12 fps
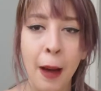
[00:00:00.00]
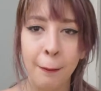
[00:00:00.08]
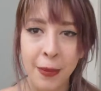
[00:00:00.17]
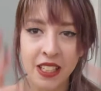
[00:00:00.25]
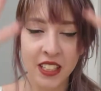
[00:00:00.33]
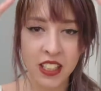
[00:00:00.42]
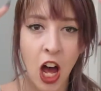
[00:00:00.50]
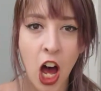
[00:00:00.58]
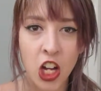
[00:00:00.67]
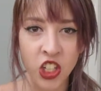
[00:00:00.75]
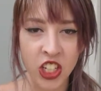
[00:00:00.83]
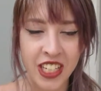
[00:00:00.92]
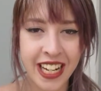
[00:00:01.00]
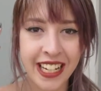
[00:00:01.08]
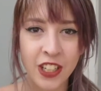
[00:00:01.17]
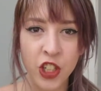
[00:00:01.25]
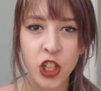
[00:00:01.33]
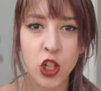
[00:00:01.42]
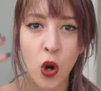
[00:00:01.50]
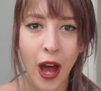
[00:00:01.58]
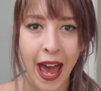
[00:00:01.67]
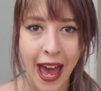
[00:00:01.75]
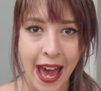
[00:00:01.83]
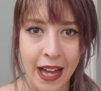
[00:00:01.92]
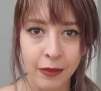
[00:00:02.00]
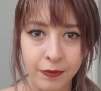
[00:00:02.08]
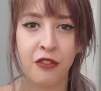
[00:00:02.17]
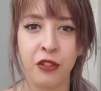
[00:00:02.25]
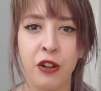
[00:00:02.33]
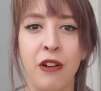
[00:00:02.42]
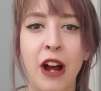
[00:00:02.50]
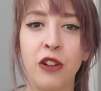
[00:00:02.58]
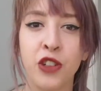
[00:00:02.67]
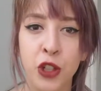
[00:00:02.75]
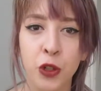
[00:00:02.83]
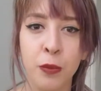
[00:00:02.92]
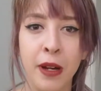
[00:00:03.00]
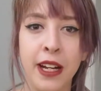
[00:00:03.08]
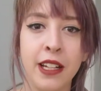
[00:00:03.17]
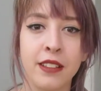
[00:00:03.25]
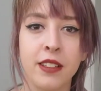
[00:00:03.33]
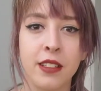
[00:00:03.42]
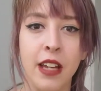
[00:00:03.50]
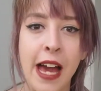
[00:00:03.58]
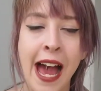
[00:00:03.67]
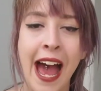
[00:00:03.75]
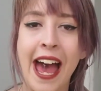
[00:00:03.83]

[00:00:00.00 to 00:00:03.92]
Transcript: massage it into your hair for around 2 minutes,